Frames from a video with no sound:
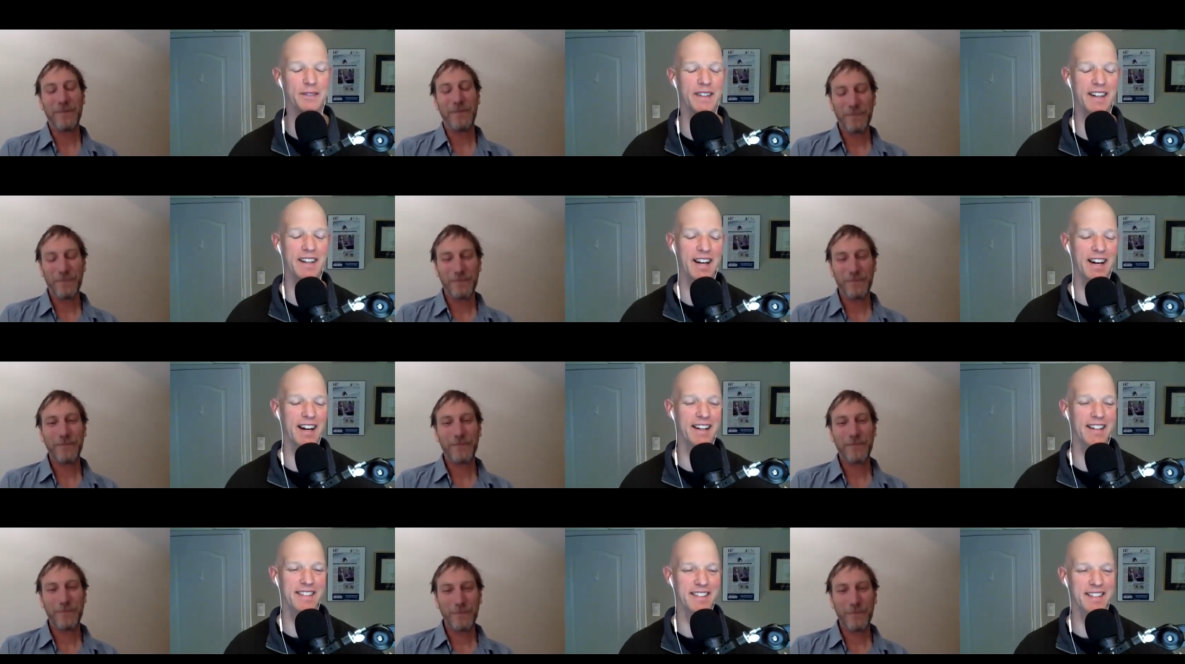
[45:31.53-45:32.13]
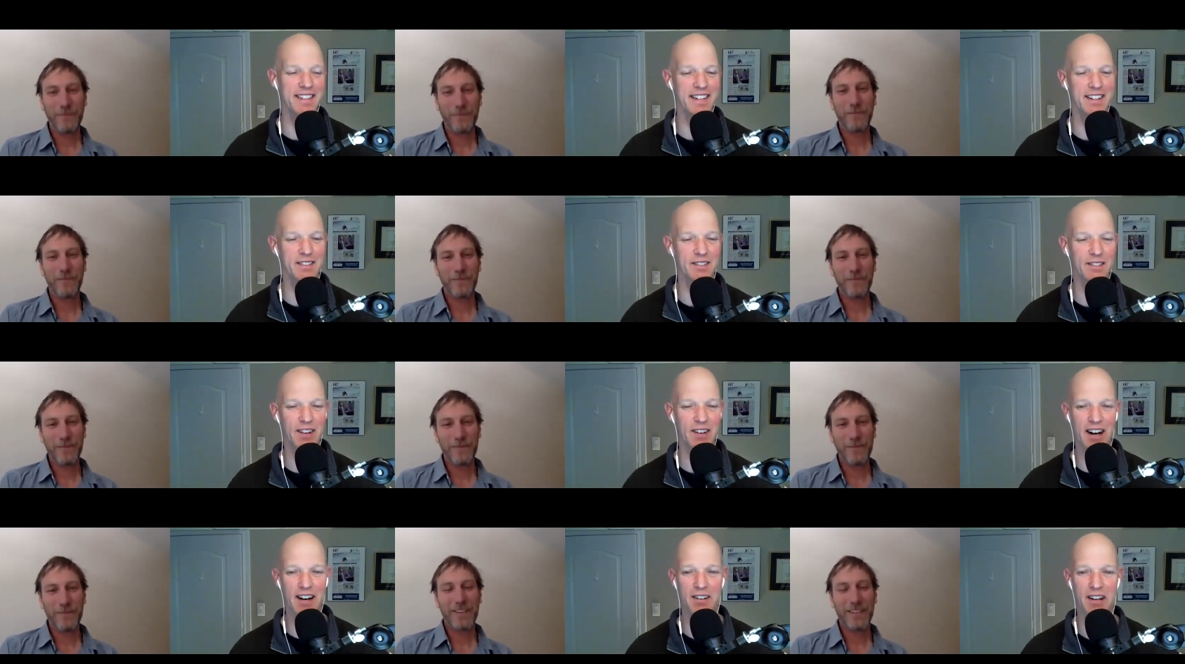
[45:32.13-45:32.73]
Speaker 1: in yeah yeah
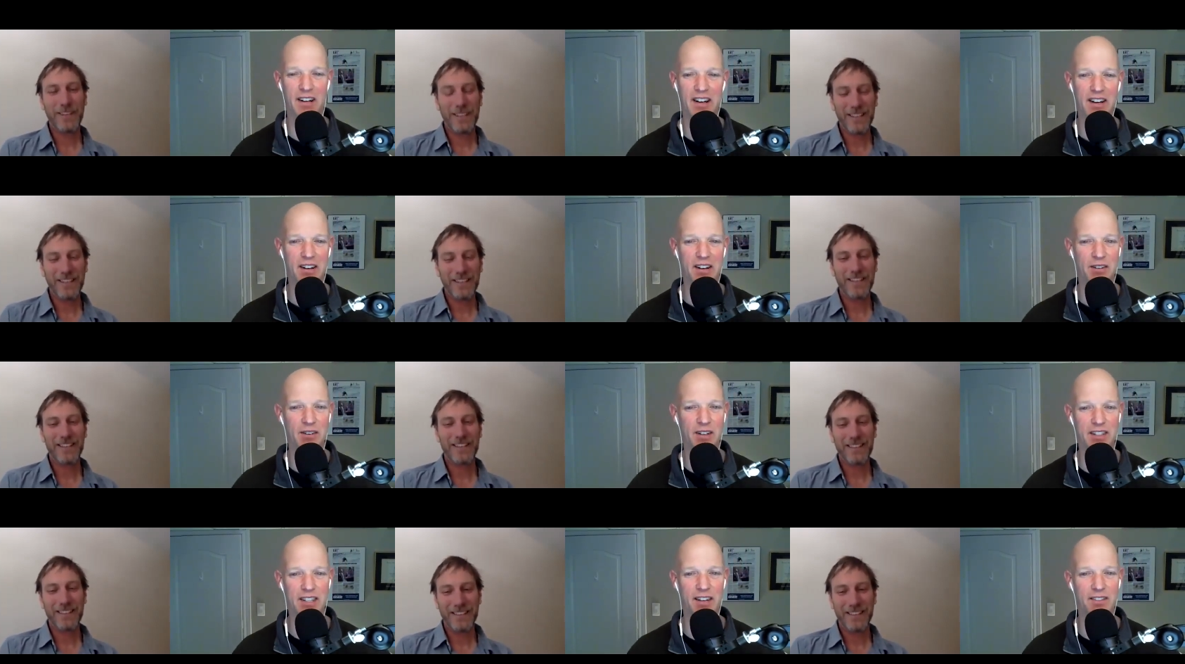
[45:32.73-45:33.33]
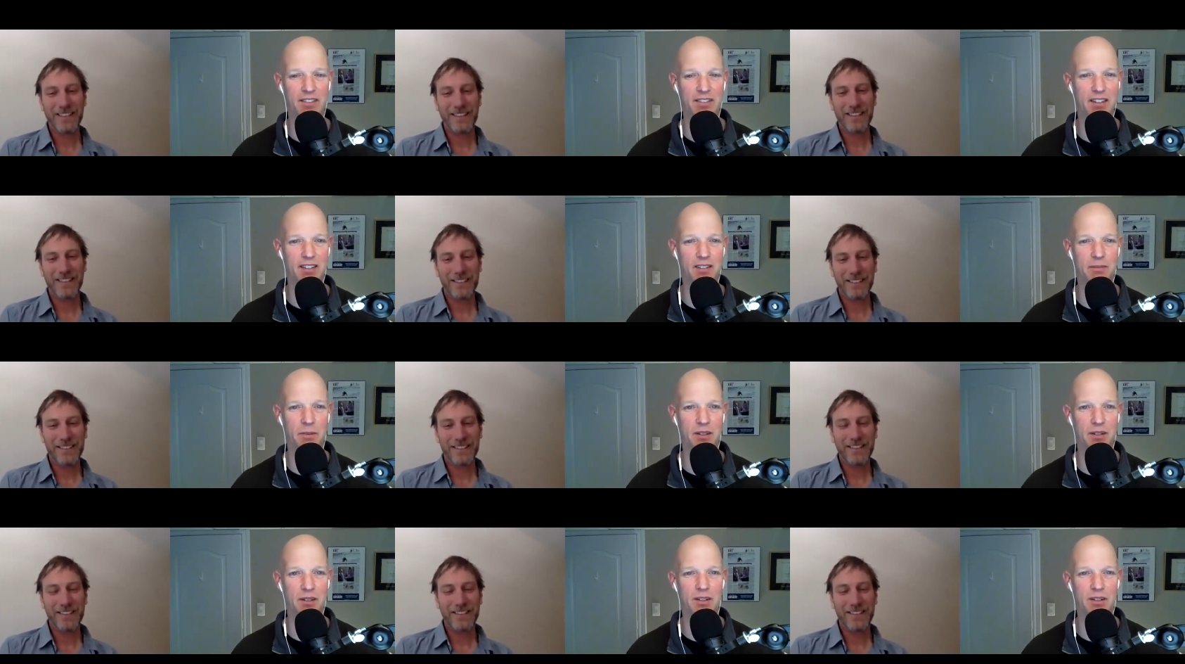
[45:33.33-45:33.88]
wow well dave this has been